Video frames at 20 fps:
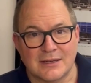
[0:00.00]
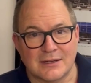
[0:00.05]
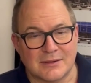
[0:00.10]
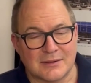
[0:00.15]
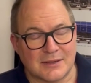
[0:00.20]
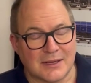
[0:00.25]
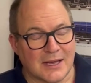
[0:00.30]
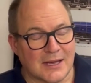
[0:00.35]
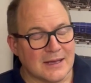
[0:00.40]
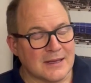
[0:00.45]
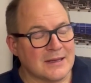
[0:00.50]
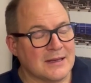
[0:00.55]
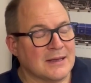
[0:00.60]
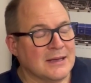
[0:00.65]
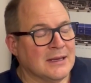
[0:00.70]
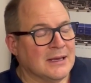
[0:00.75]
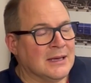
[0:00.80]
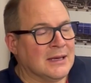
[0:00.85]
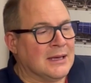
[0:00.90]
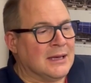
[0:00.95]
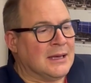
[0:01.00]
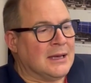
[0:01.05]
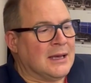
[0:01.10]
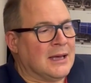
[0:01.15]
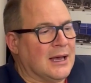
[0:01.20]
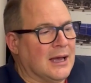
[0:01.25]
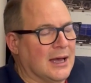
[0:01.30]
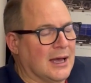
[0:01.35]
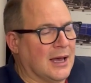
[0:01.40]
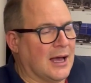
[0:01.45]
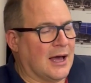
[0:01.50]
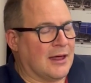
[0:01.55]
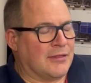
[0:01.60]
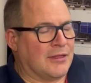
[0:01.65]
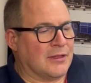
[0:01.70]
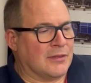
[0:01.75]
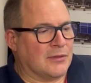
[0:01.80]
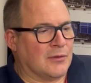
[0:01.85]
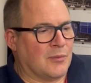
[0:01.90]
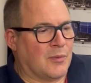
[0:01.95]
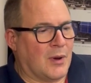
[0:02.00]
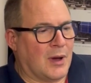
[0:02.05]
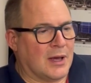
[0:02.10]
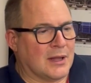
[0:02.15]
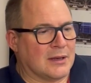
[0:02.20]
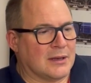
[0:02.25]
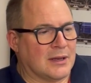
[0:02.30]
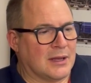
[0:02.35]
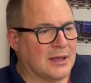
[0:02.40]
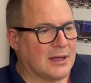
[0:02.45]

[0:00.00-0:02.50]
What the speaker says: Okay, I think the one